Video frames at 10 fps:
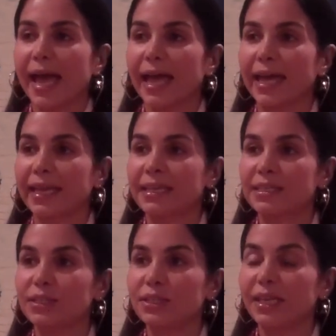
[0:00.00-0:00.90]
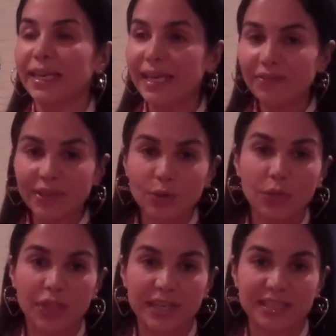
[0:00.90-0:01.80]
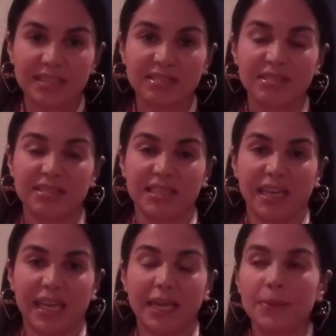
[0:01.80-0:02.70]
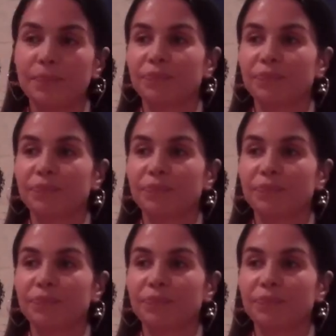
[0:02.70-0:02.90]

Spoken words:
And to live in authenticity